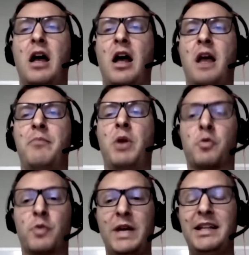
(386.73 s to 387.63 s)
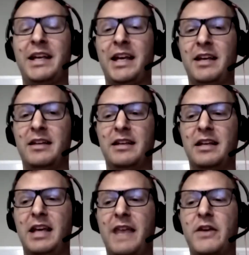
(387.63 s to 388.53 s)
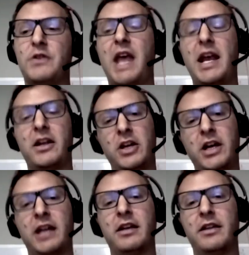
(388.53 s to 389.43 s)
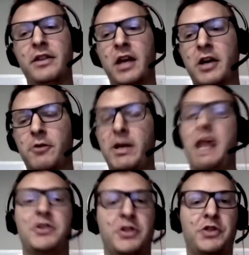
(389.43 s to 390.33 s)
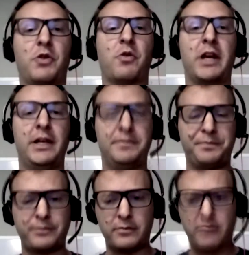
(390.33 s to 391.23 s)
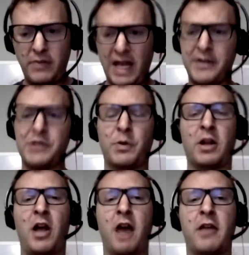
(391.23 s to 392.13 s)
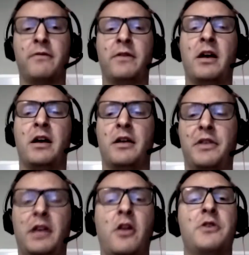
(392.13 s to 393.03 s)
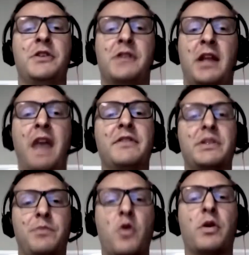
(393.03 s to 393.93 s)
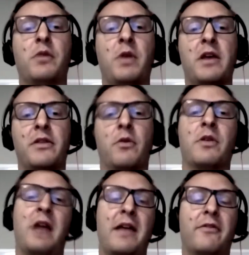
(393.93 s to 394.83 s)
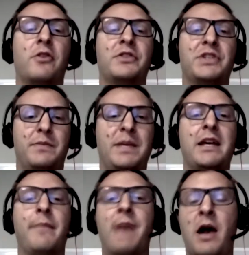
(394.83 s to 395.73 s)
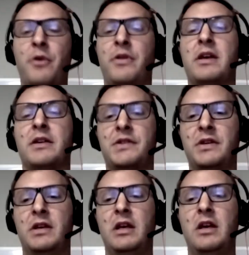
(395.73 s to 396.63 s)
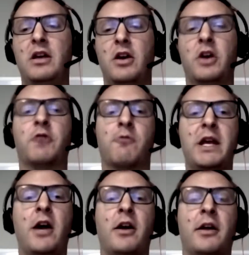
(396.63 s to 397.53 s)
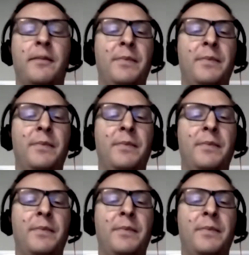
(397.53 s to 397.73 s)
But really, if you take a look at the creation story, and this is what a lot of theologians that I've spoken with or that I've heard speak about this agree on,